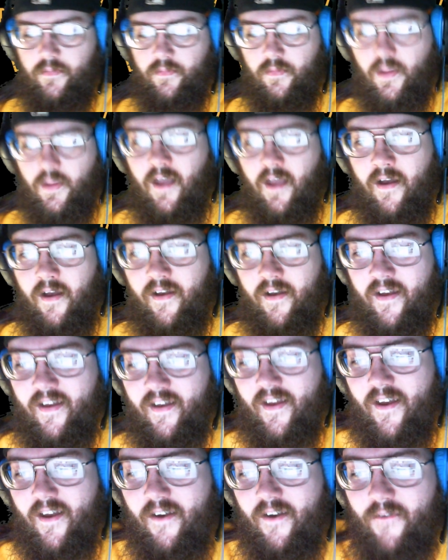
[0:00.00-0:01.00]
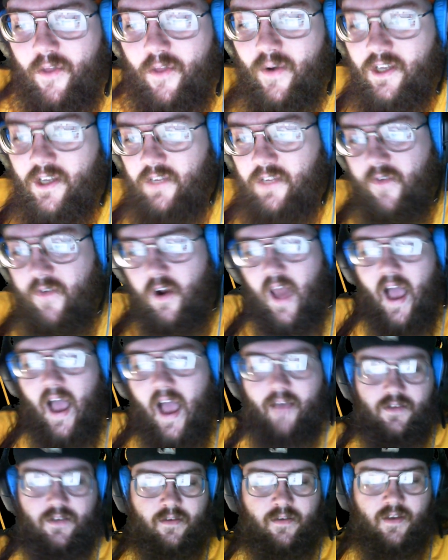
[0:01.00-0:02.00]
For the rest of our
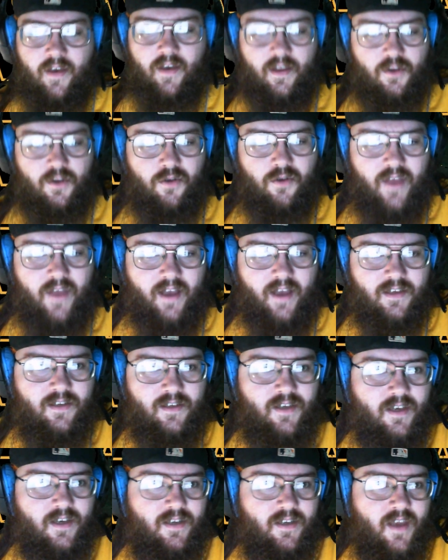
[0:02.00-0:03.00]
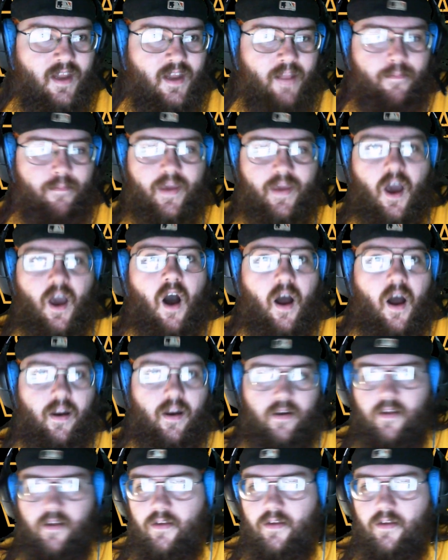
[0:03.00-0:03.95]
lives, yeah, 2016 and beyond.